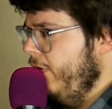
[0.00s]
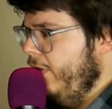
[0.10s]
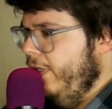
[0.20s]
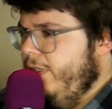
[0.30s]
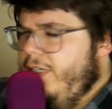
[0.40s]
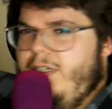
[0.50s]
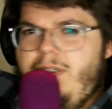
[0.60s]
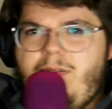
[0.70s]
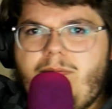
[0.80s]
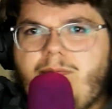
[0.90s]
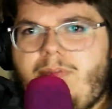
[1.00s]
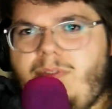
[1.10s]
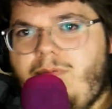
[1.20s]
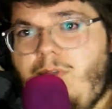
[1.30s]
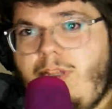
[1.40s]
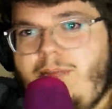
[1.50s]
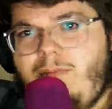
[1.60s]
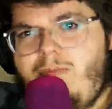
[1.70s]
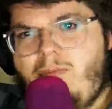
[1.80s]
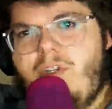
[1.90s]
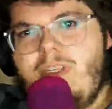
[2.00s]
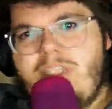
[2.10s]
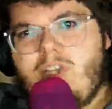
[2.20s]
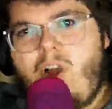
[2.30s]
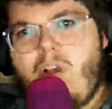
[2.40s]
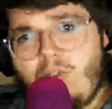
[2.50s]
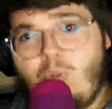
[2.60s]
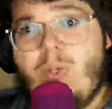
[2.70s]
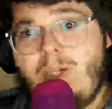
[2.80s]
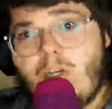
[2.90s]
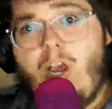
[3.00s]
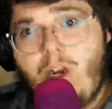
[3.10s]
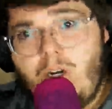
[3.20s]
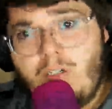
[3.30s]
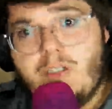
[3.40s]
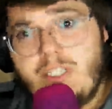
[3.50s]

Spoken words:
it's a, what are these called? Swinger cards,